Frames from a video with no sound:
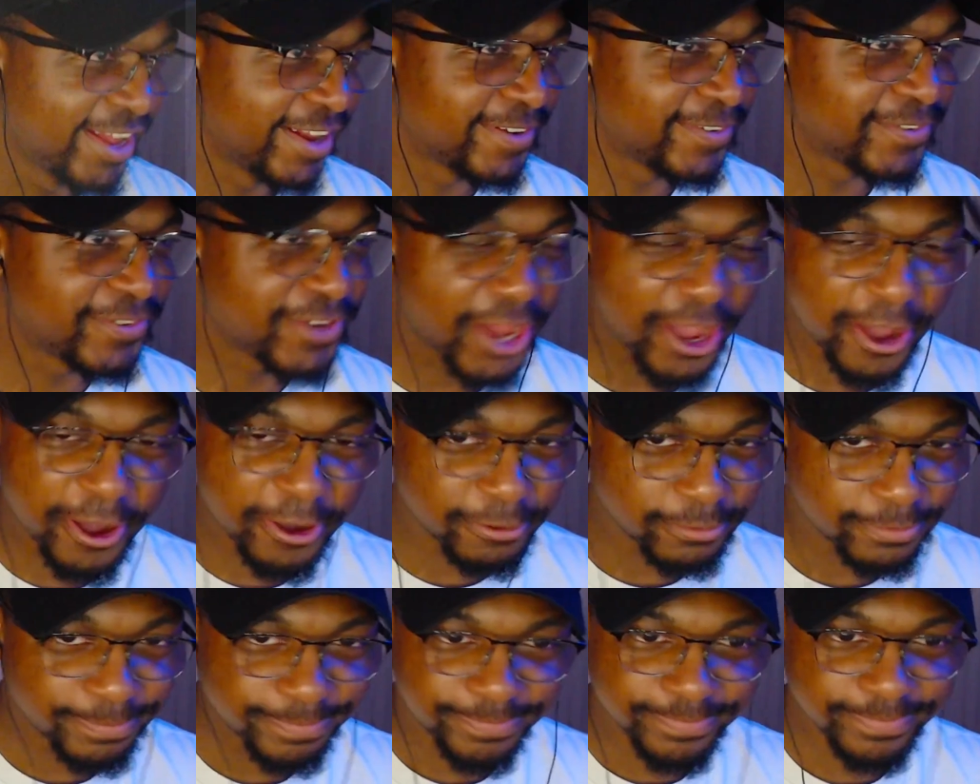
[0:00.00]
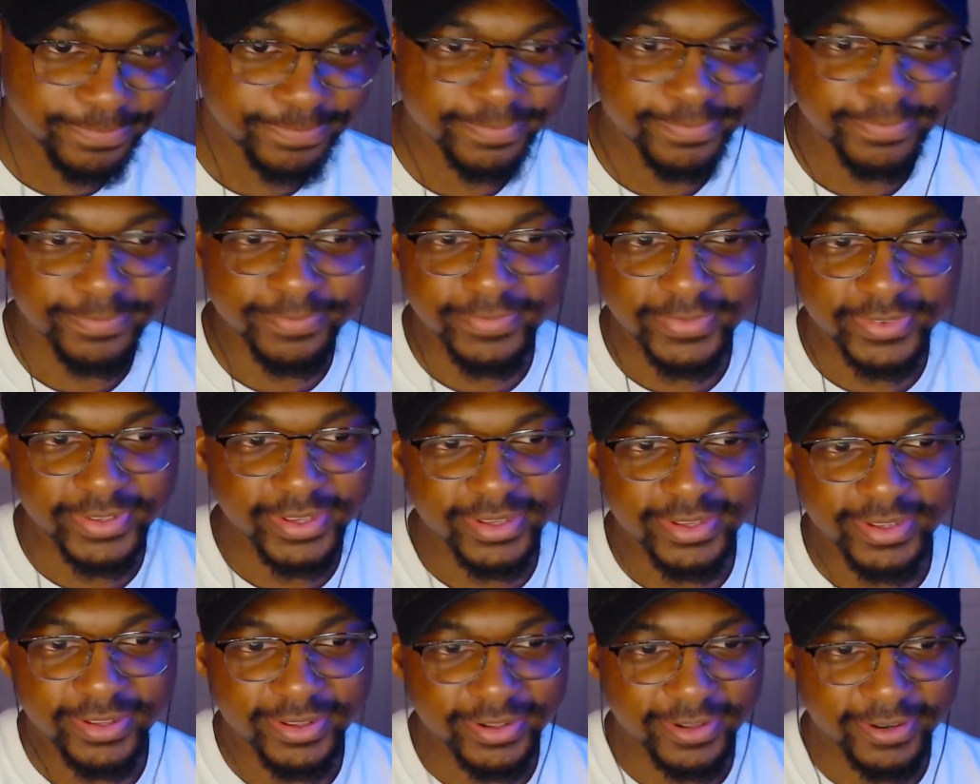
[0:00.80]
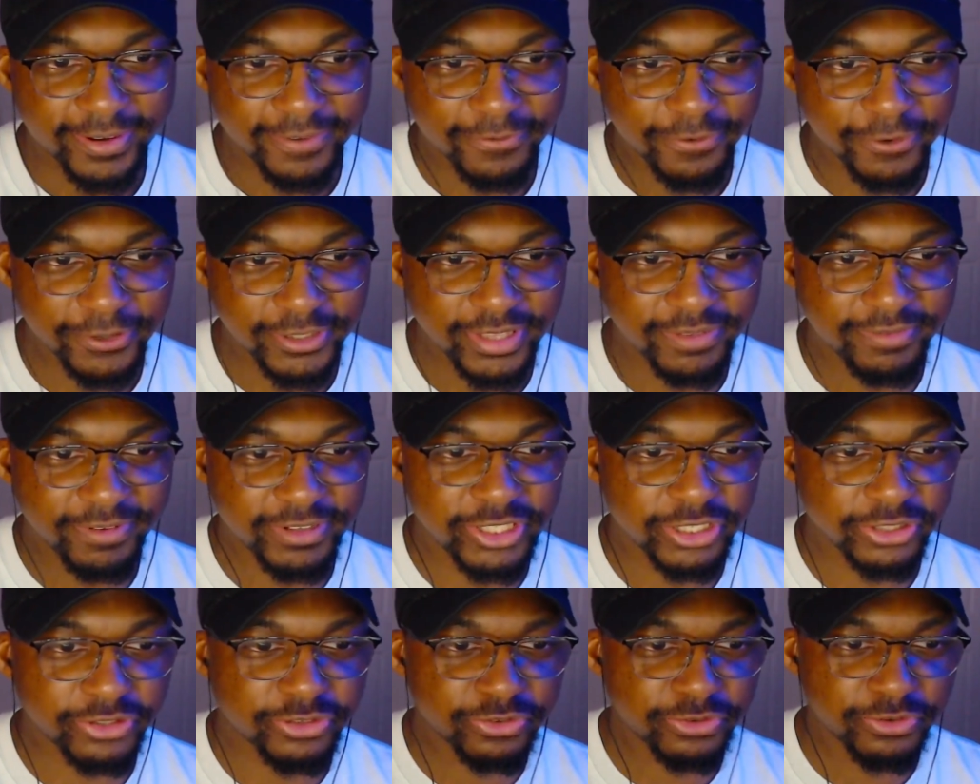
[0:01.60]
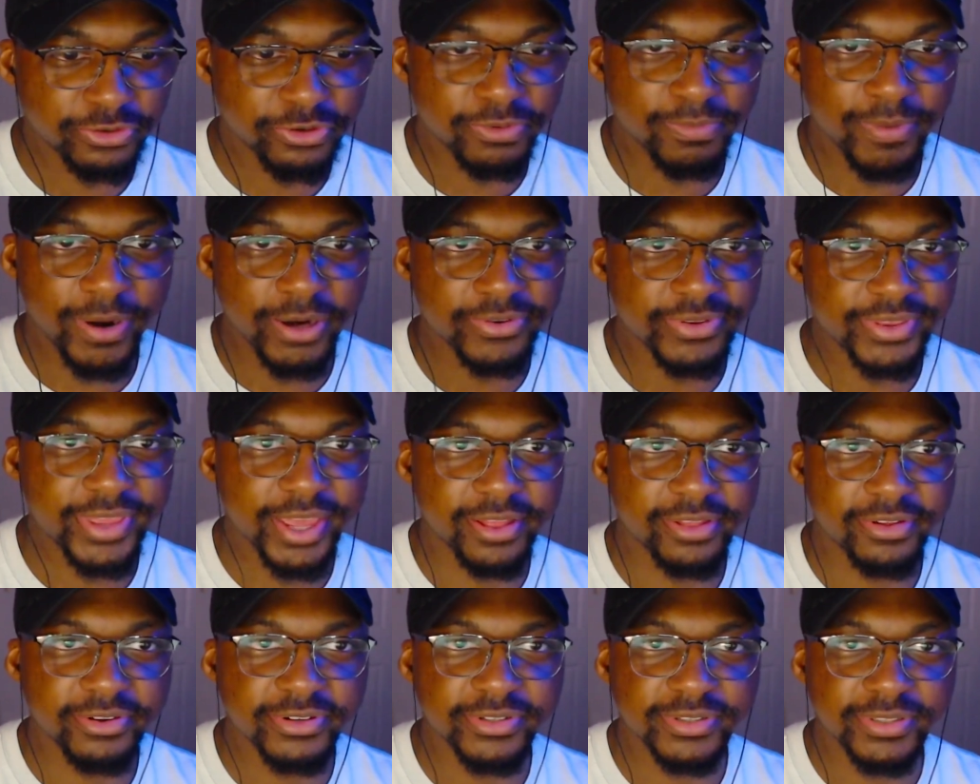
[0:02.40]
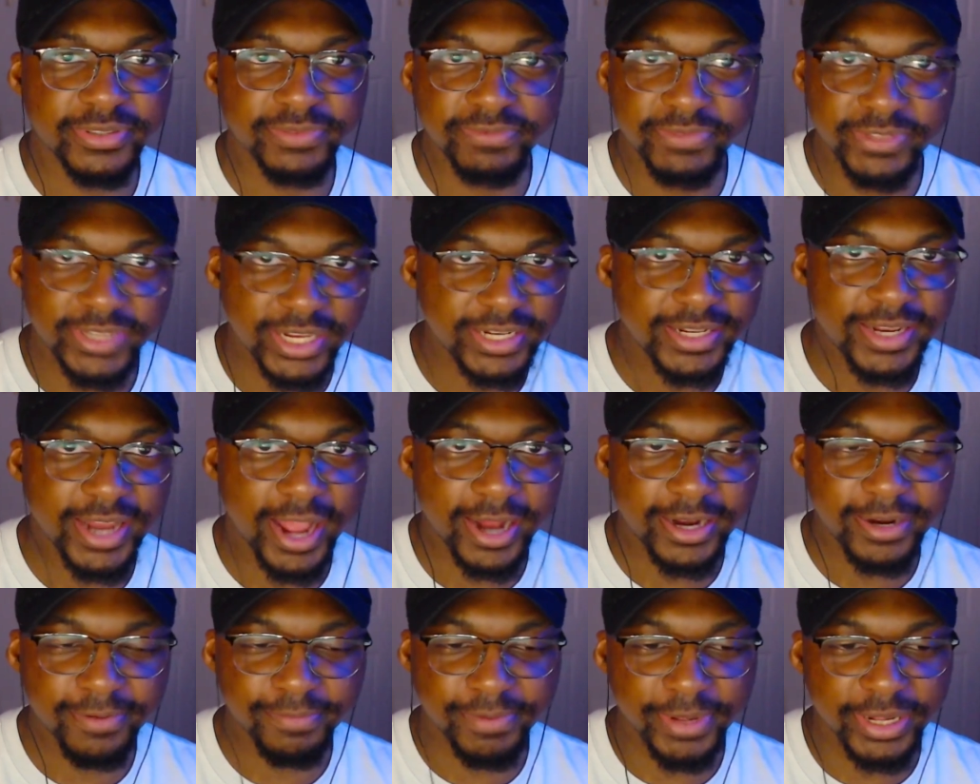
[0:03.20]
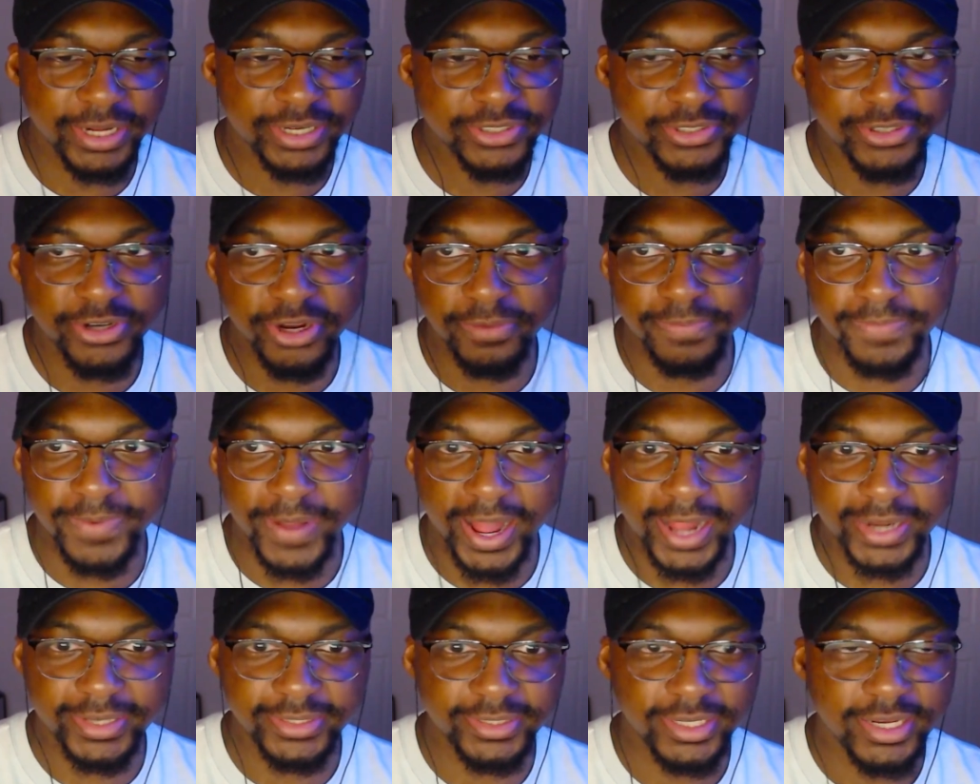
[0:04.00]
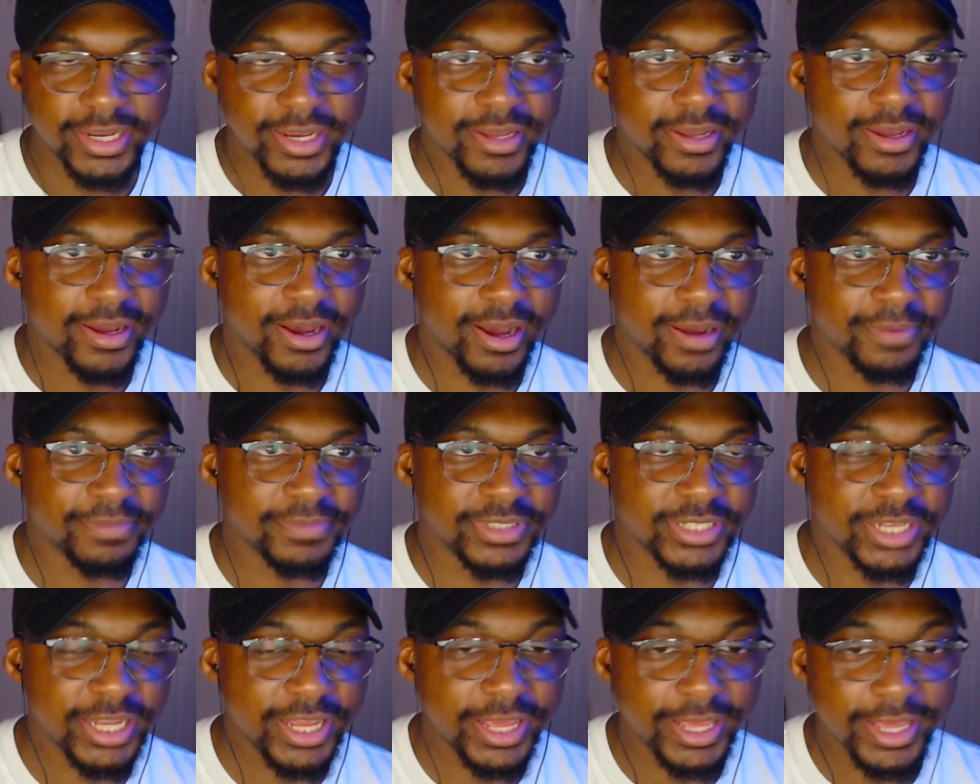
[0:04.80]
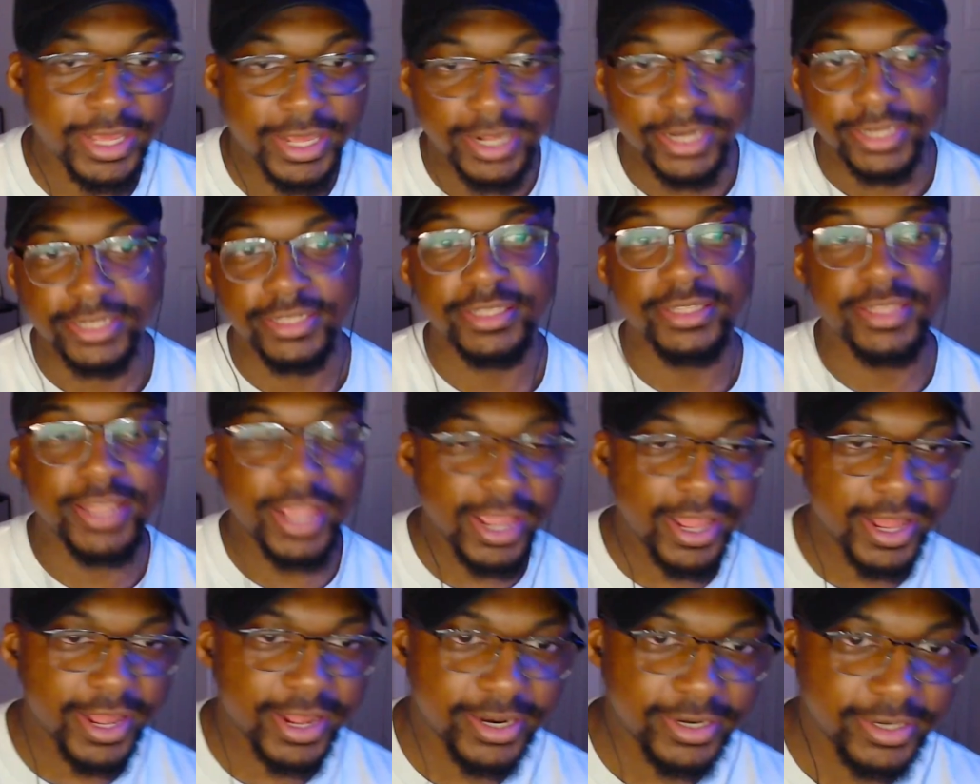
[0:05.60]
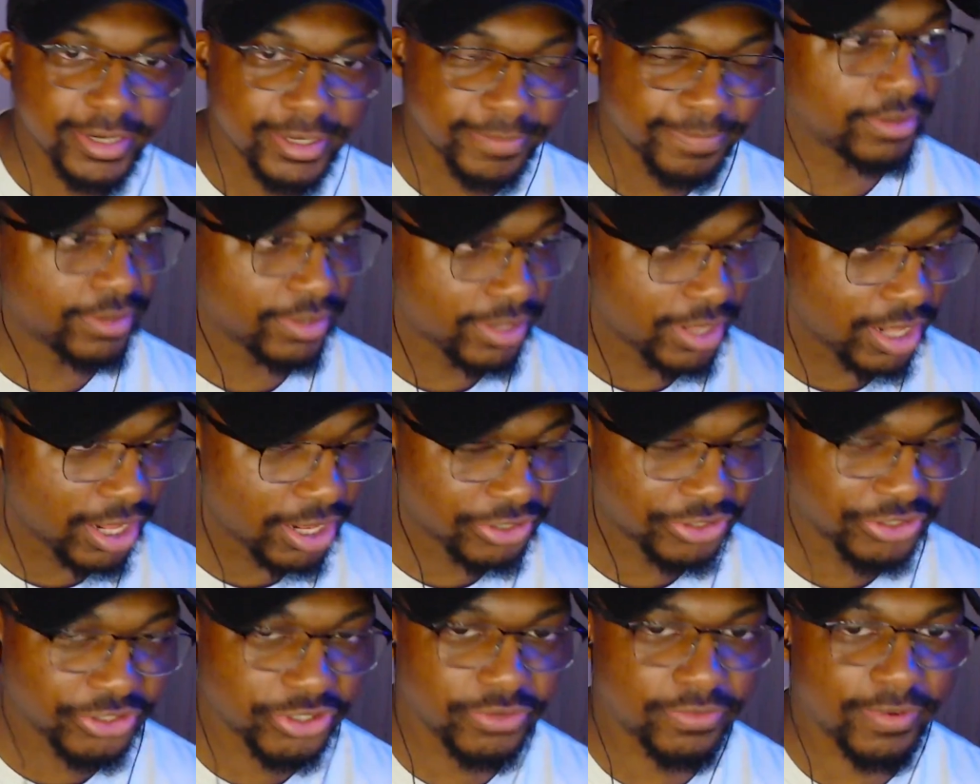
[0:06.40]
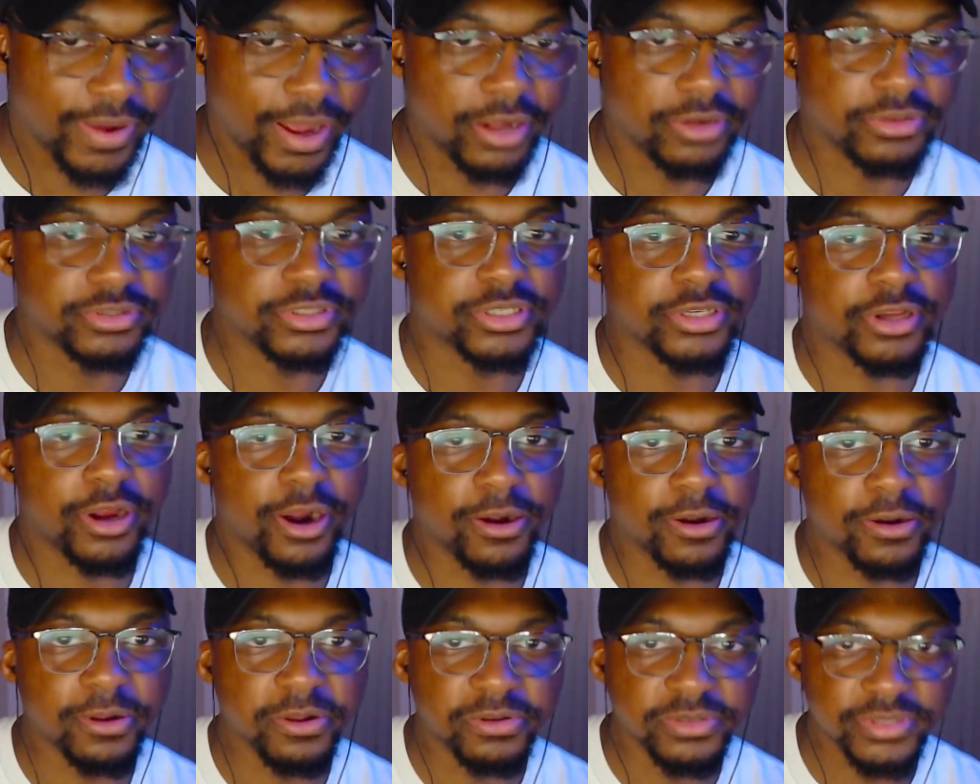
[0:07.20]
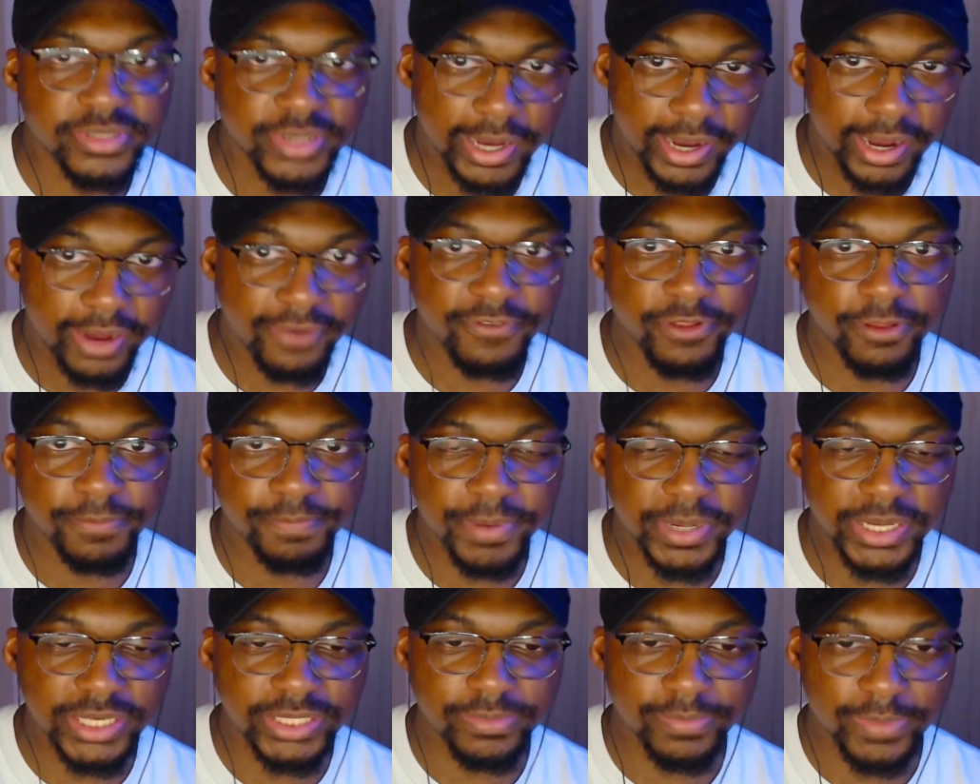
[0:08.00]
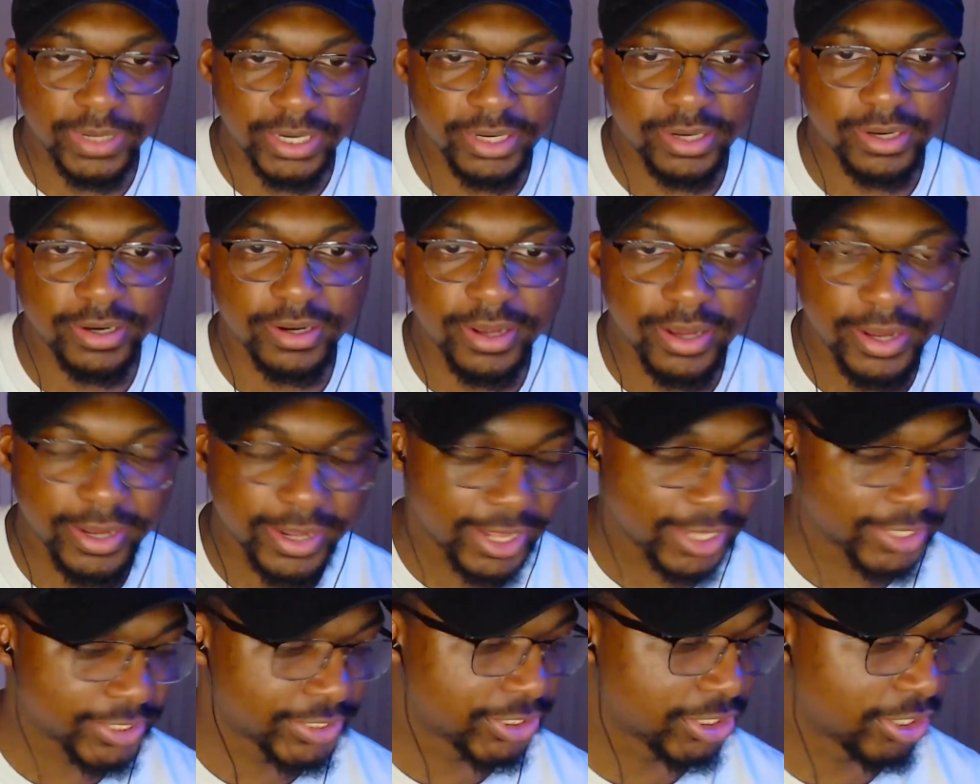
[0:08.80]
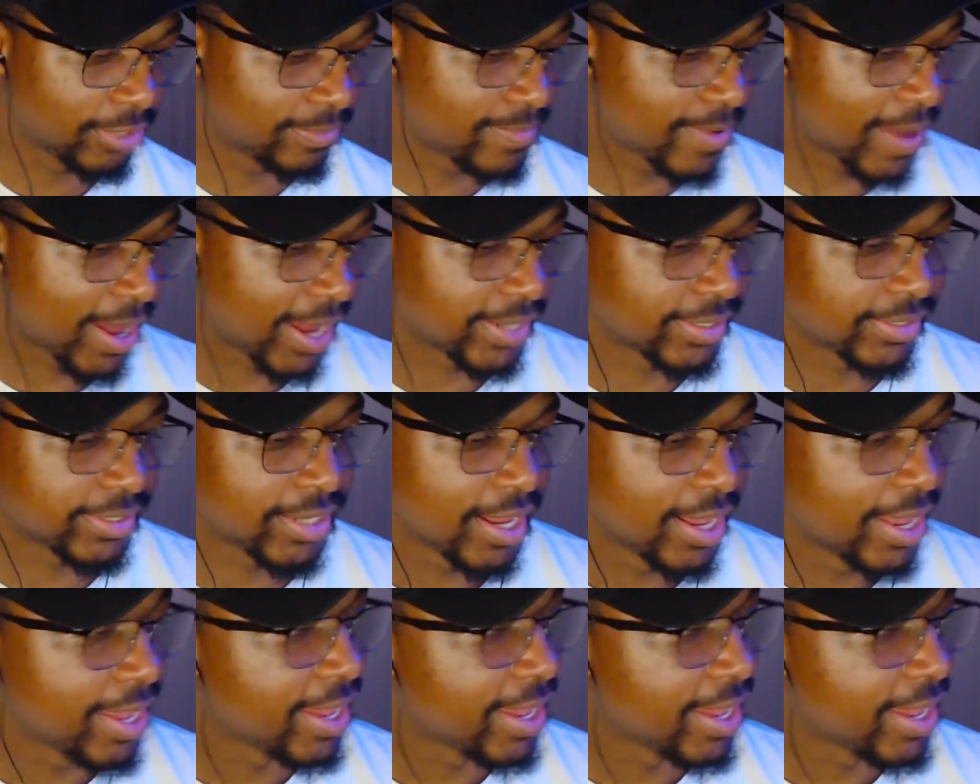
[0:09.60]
No, unfortunately, wasn't true. Marjorie Taylor did not impeach Joe Biden. She did issue out articles of impeachment against Joe Biden.